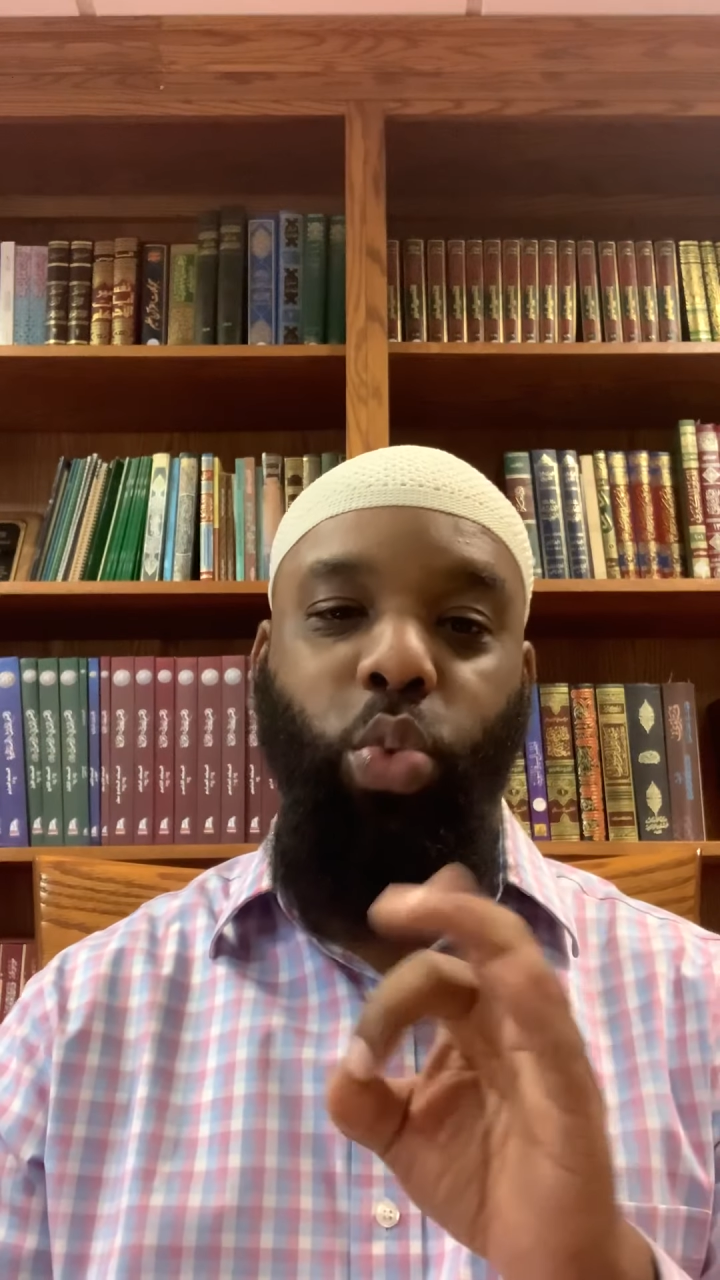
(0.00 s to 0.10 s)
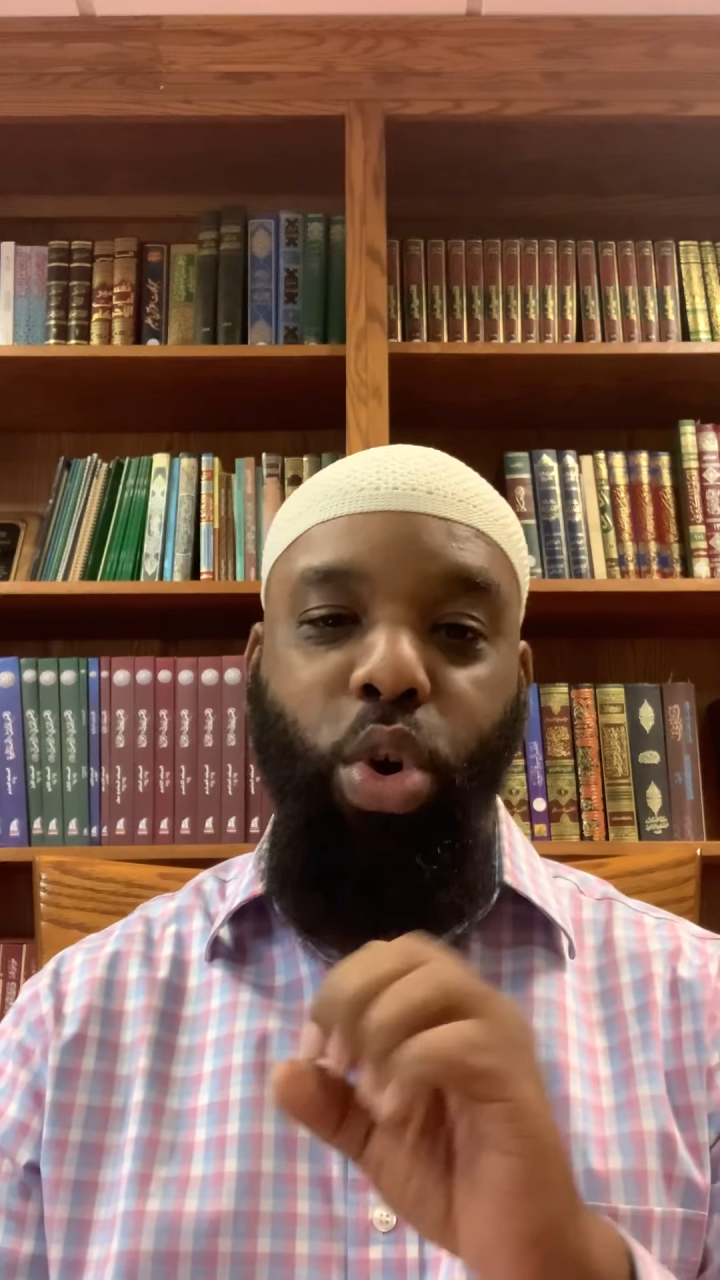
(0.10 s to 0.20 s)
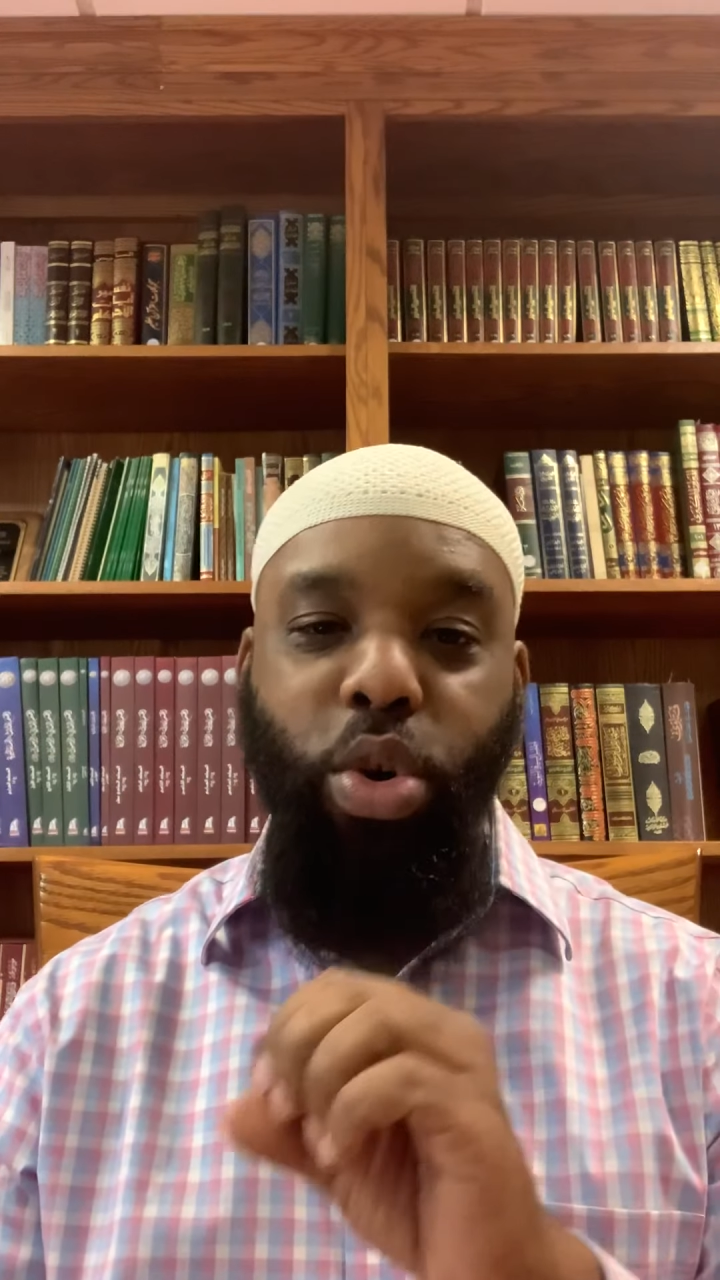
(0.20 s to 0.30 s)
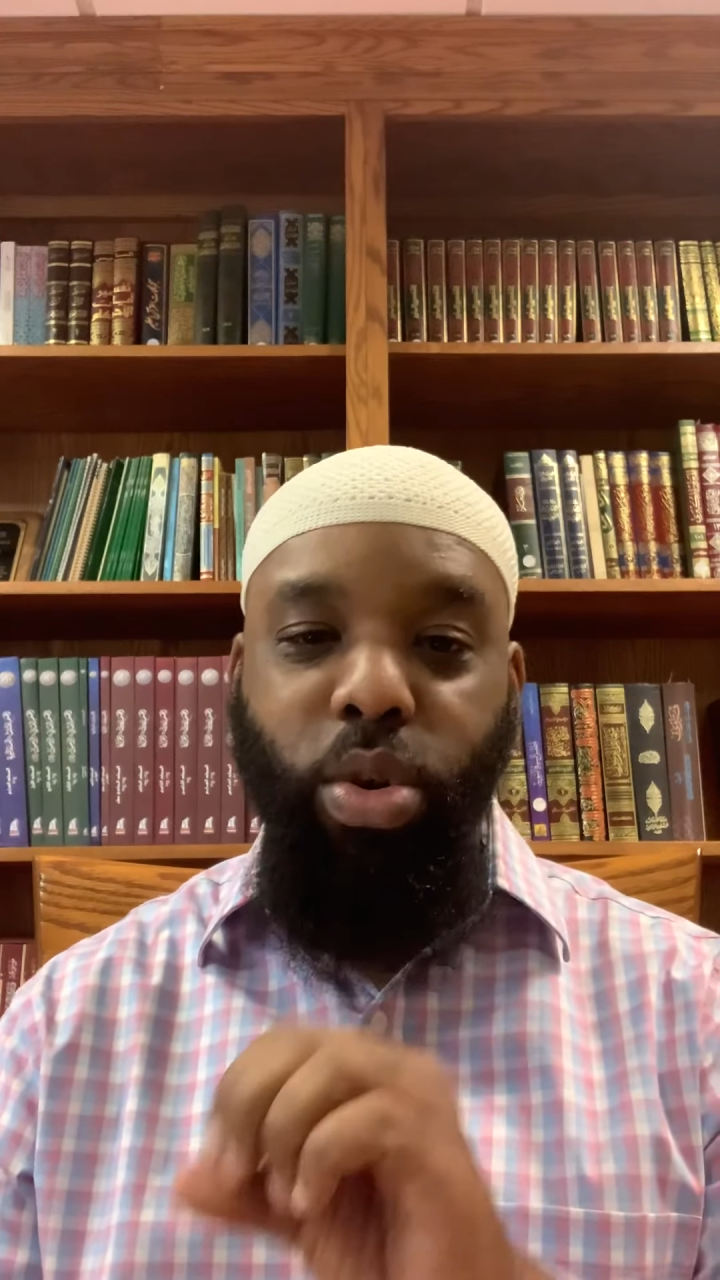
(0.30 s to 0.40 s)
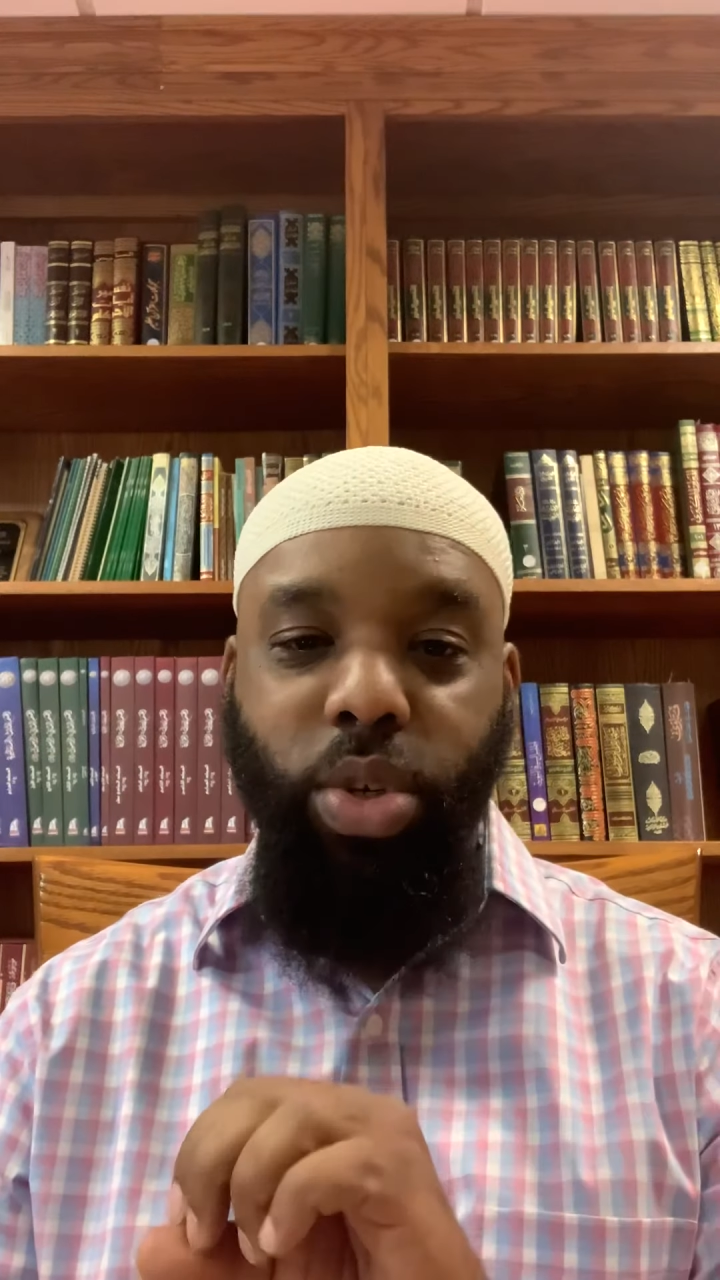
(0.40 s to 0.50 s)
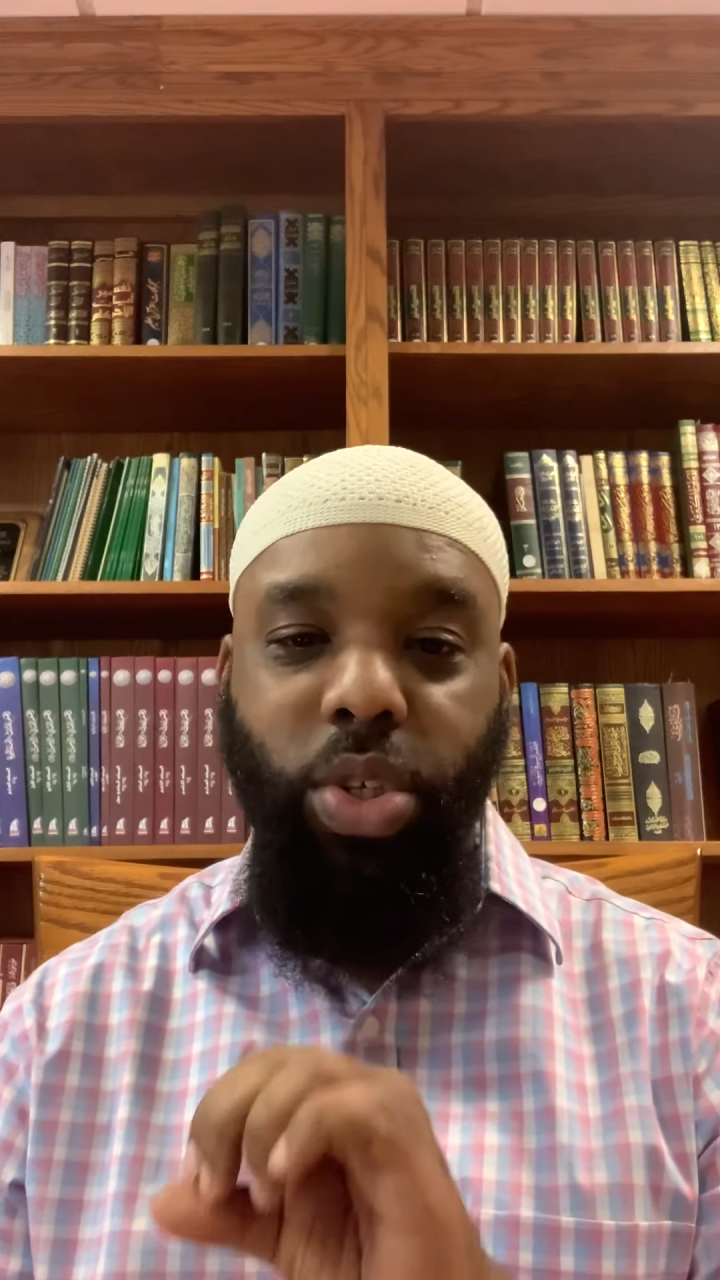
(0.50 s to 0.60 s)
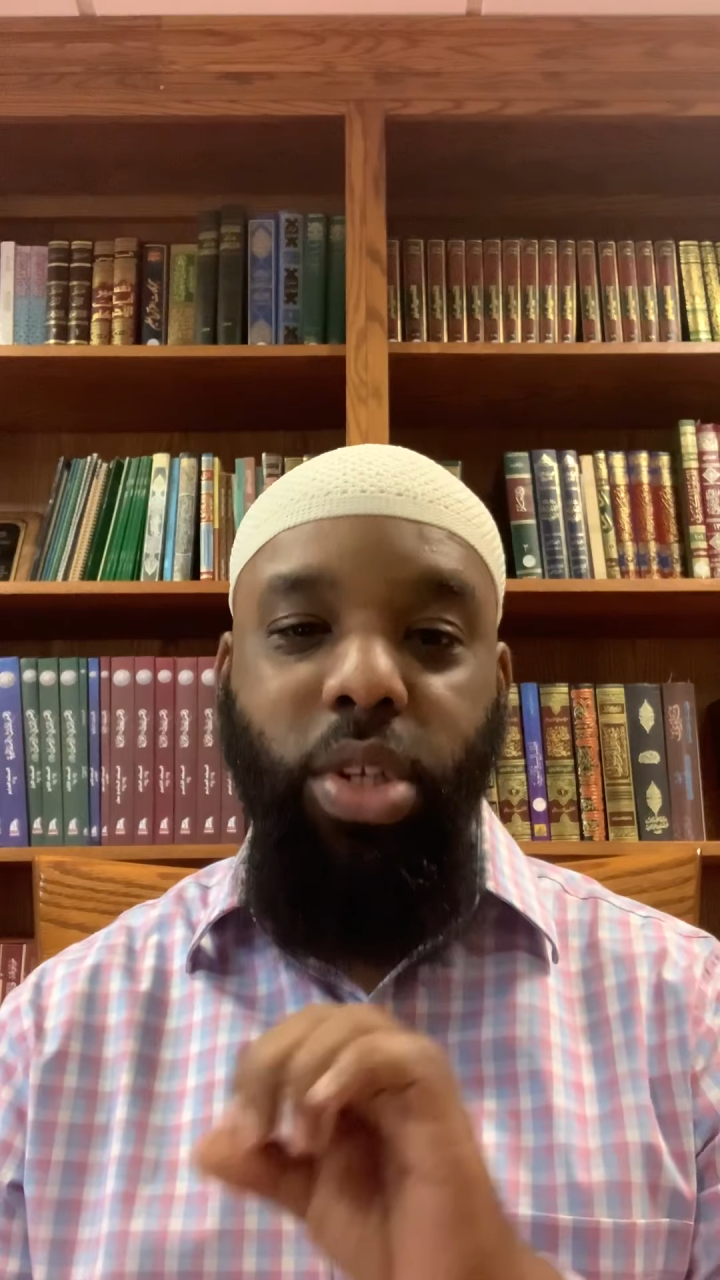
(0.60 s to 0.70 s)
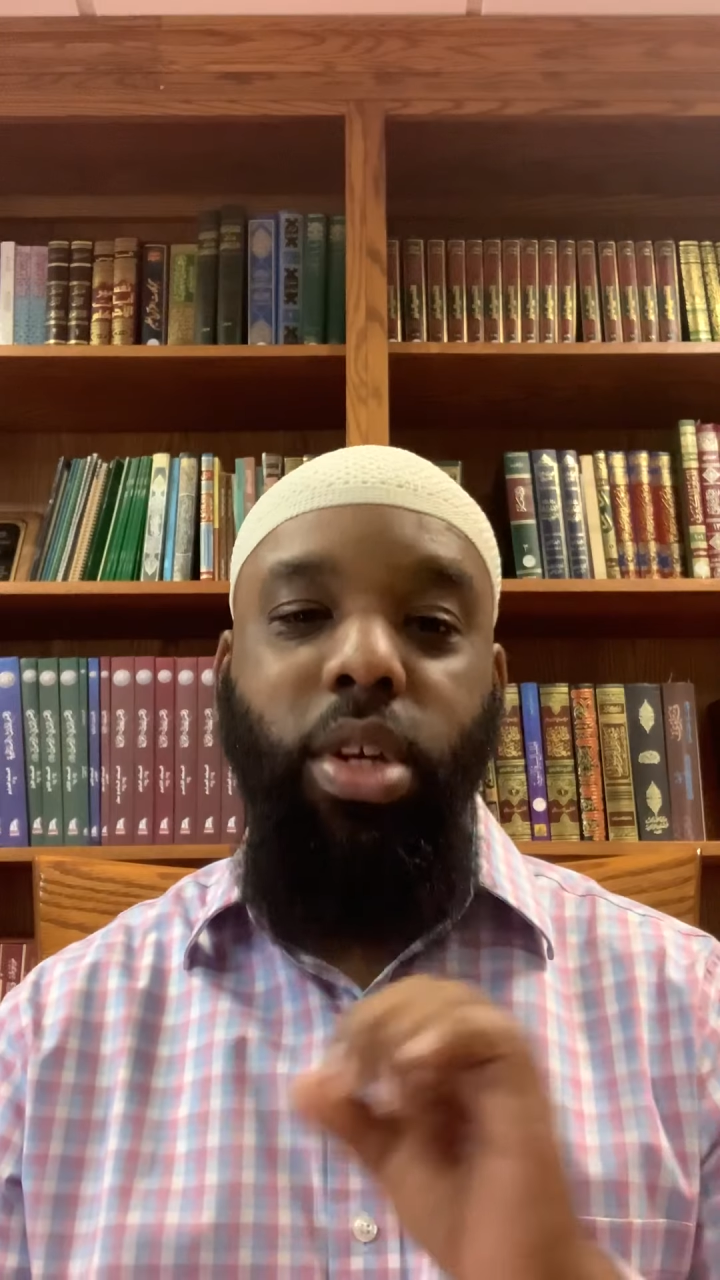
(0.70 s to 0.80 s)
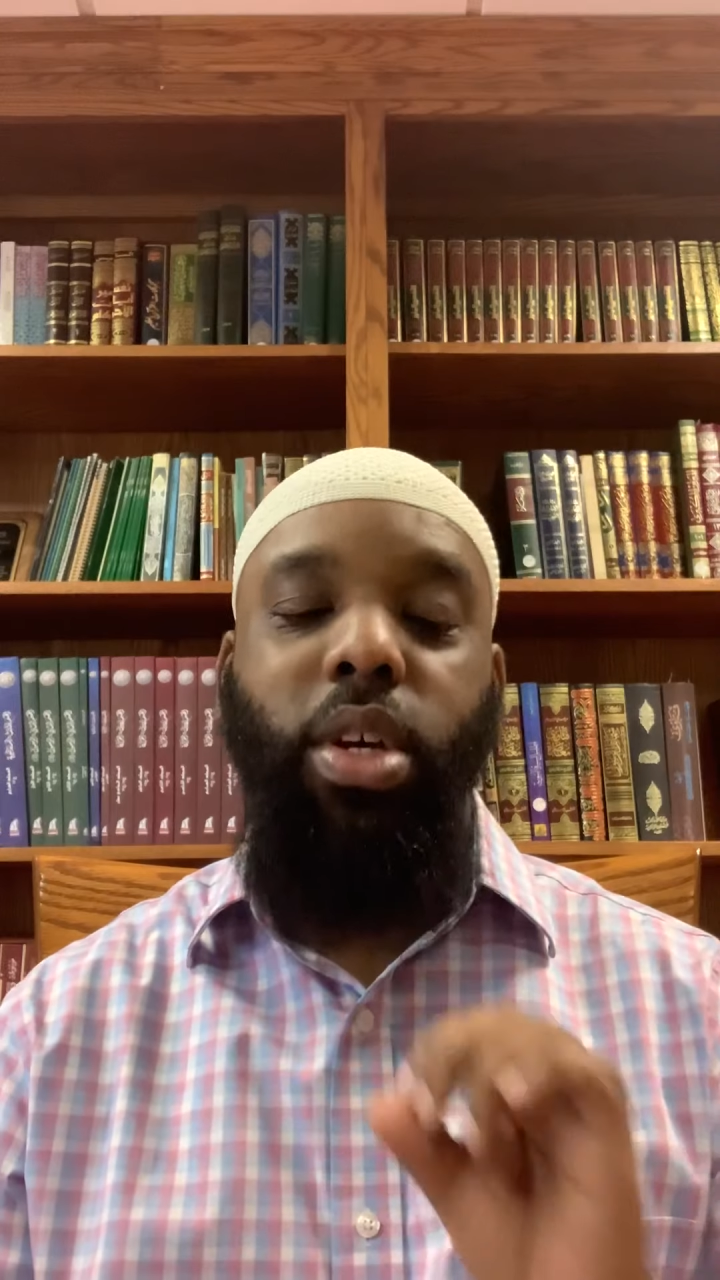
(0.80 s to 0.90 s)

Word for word: words,